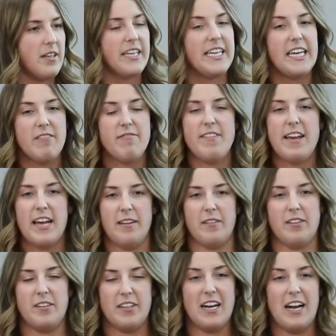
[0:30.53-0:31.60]
Give that
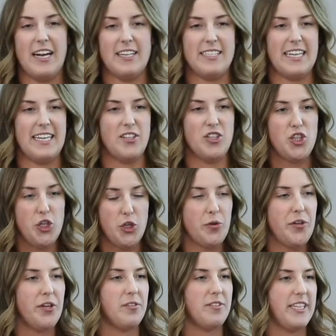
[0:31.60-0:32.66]
content to
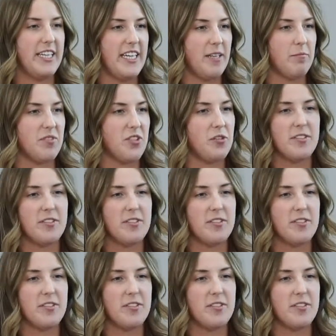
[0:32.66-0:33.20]
your teams.